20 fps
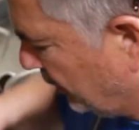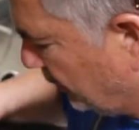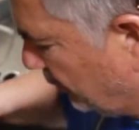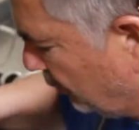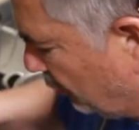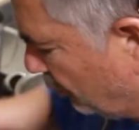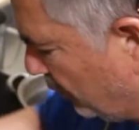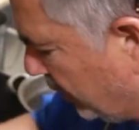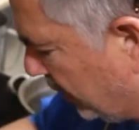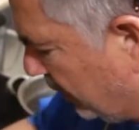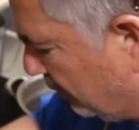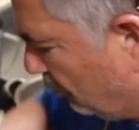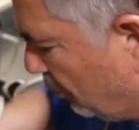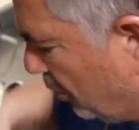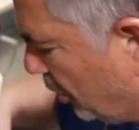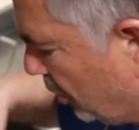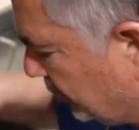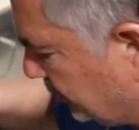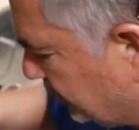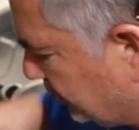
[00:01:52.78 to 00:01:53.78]
We
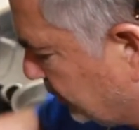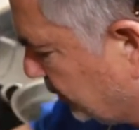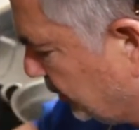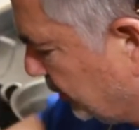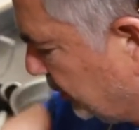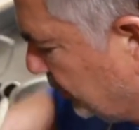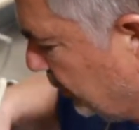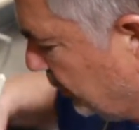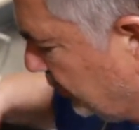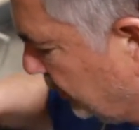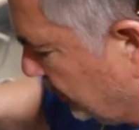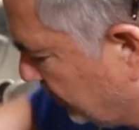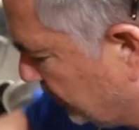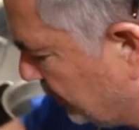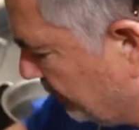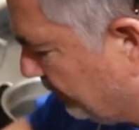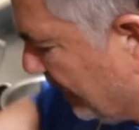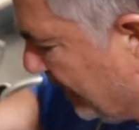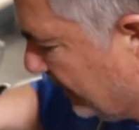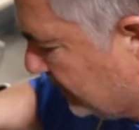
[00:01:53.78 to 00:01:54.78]
want
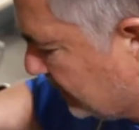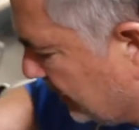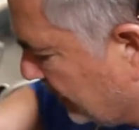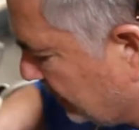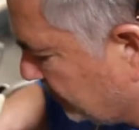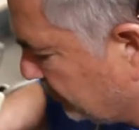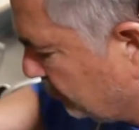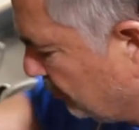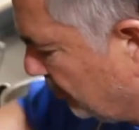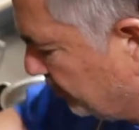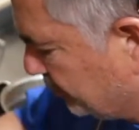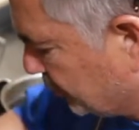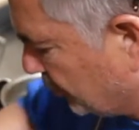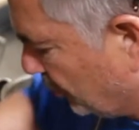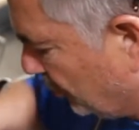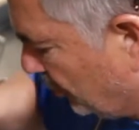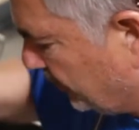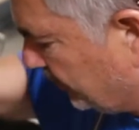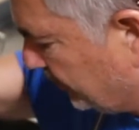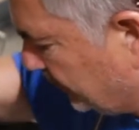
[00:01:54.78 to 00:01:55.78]
the butter to
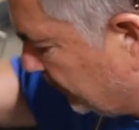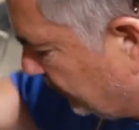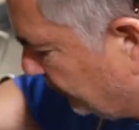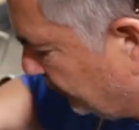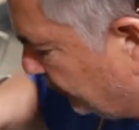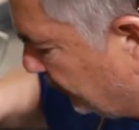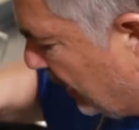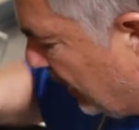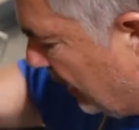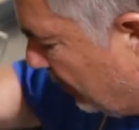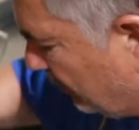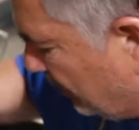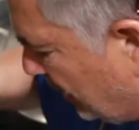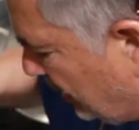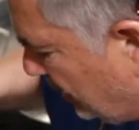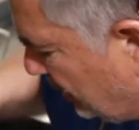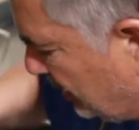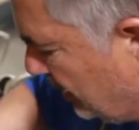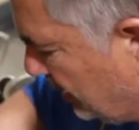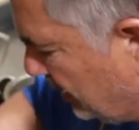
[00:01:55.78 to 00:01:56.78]
absorb the flour.